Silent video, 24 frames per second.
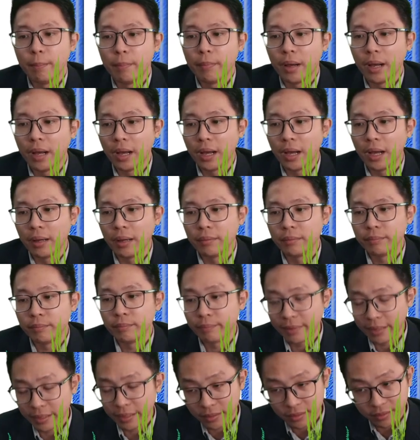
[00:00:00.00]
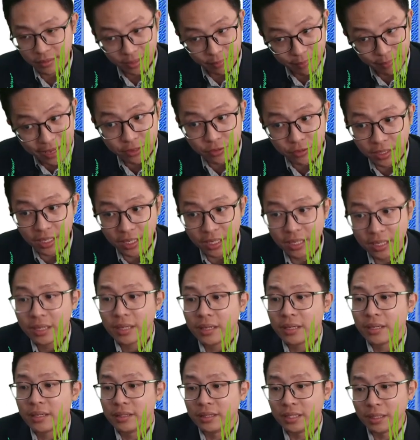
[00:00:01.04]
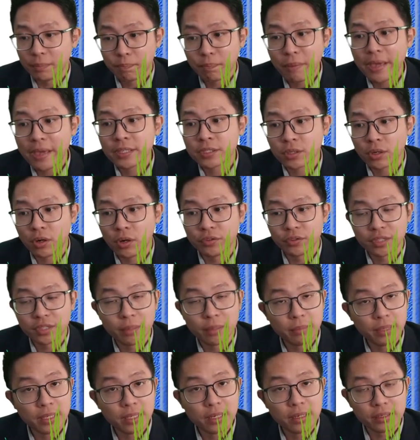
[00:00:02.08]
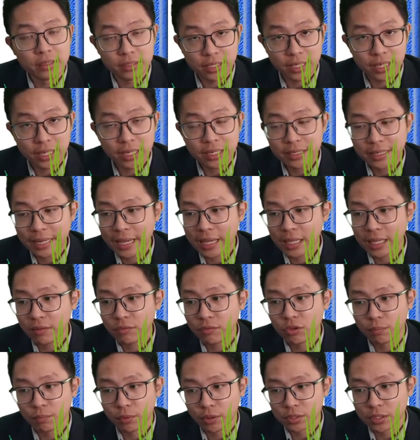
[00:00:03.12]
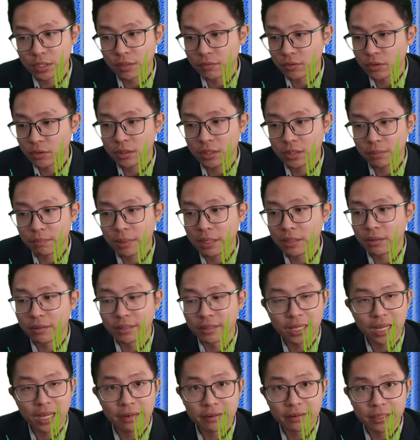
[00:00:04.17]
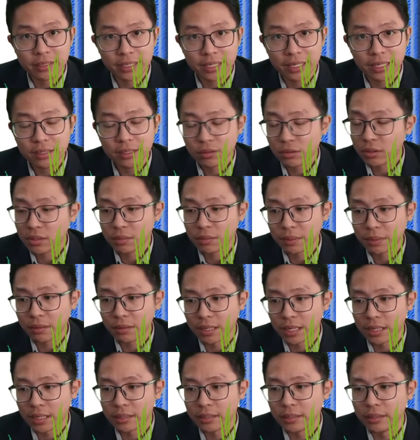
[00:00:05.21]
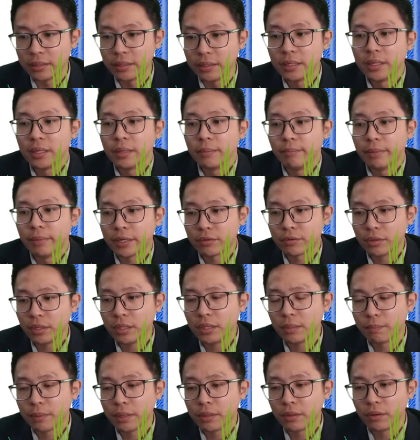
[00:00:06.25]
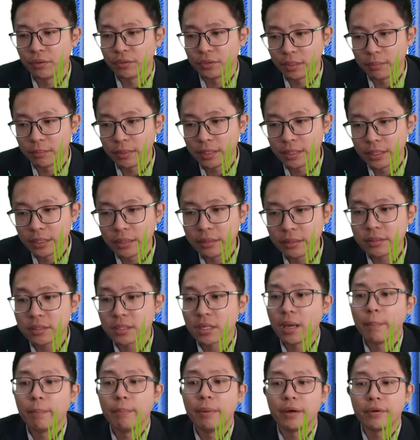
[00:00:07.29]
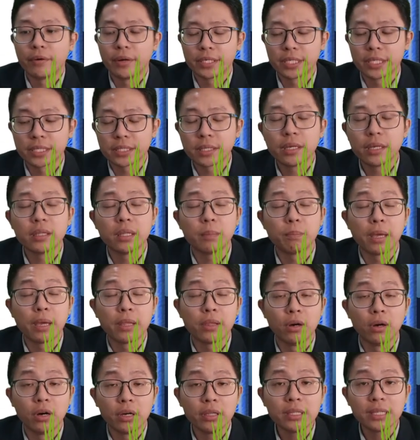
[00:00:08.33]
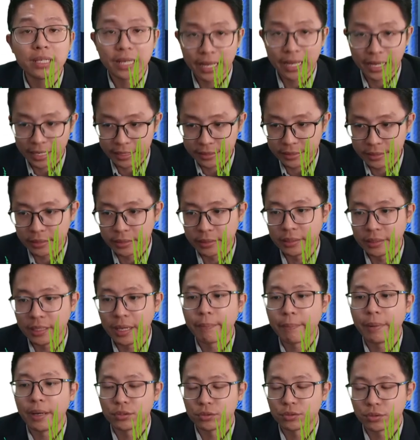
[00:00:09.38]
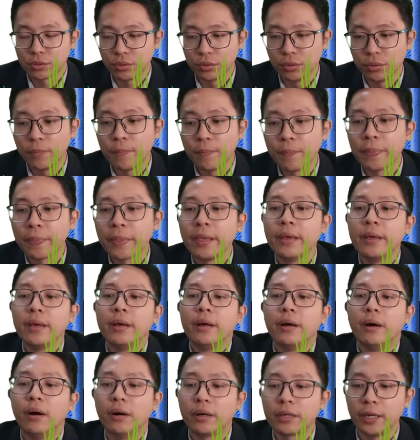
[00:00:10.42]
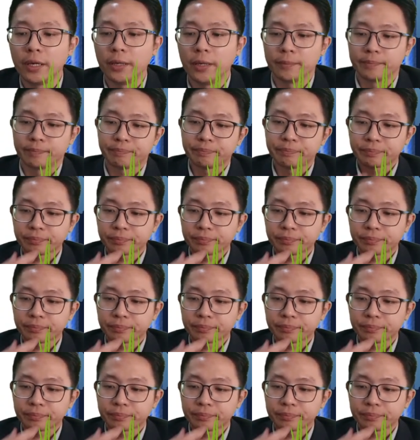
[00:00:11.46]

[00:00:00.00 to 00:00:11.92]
The battery depends on terminals, negative to positive, not depend on current, not depend on current. Battery depend on terminals, but resistor depend on current that pass through. Okay,